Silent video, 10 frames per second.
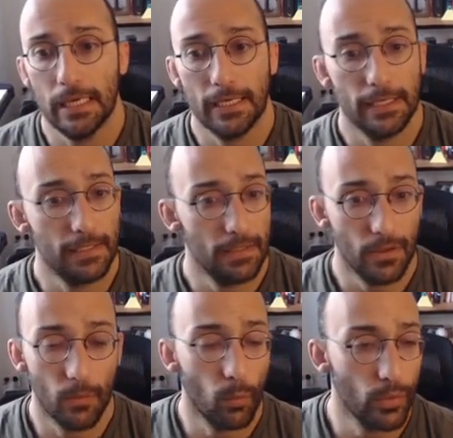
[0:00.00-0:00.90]
Uh,
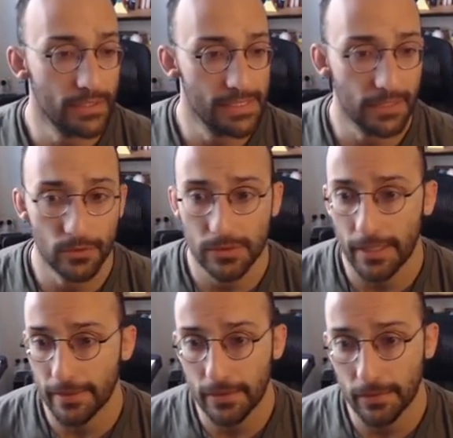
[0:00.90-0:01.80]
and what does that look
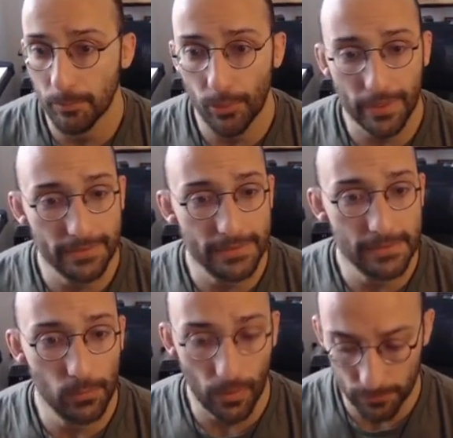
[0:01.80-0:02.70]
like in
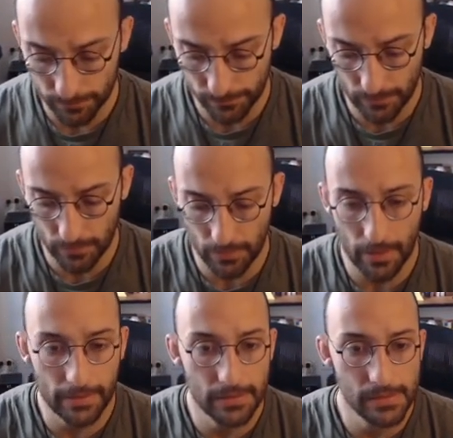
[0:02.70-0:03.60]
practice? Well,
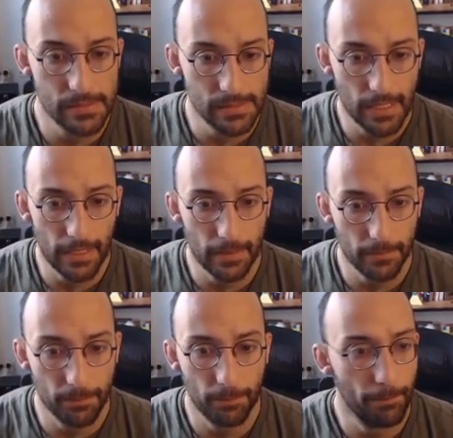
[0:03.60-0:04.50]
I can
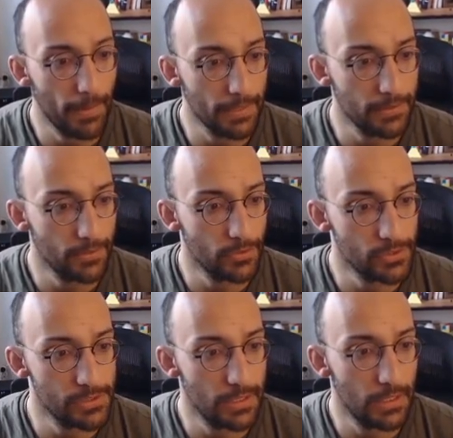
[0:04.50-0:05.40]
say Python
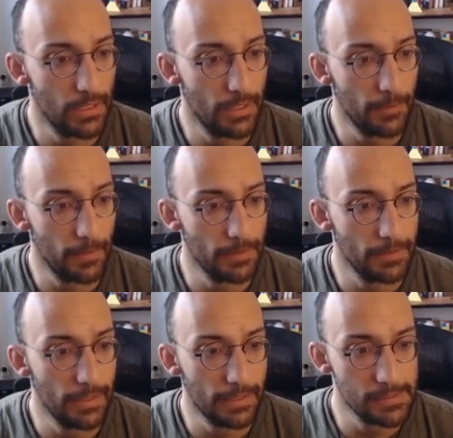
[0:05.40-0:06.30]
Notion CLI,
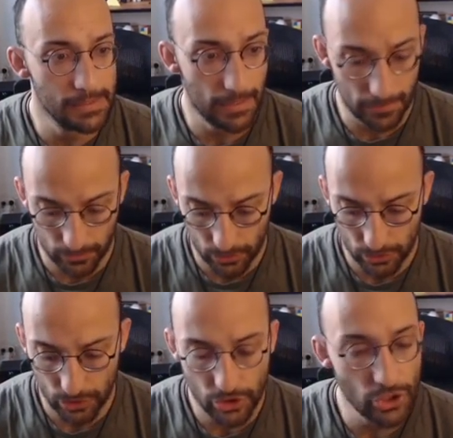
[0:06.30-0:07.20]
and then I can say
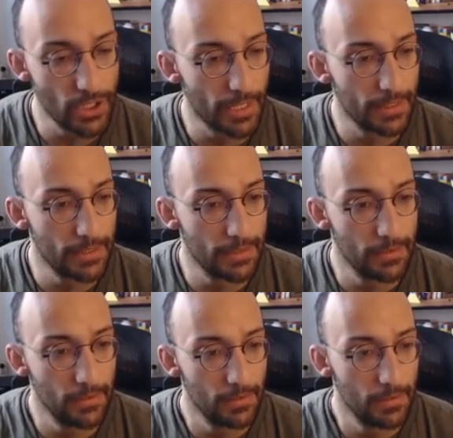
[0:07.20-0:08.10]
check
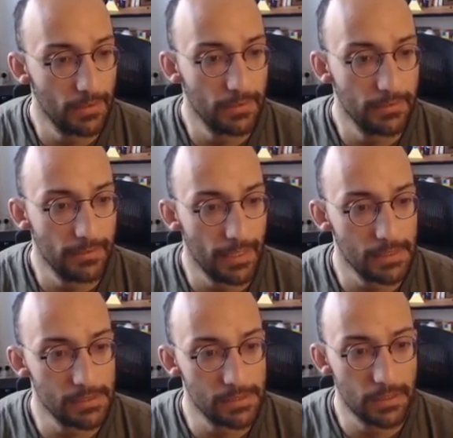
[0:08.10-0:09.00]

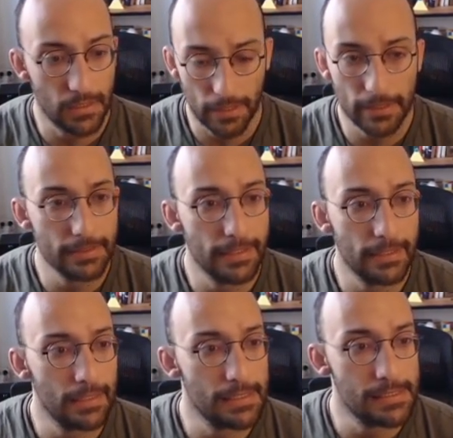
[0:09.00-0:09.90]
task, and
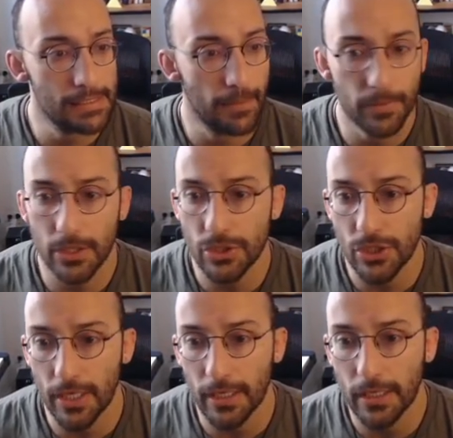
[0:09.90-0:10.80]
then let's say I'm gonna
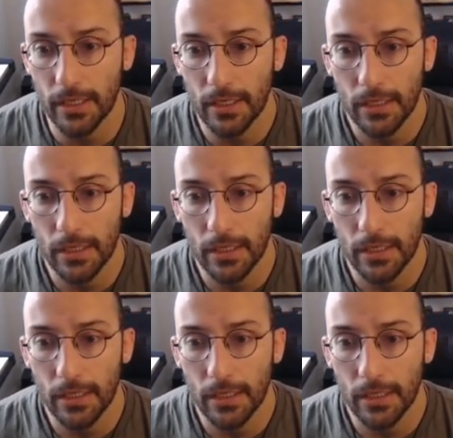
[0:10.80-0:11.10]
check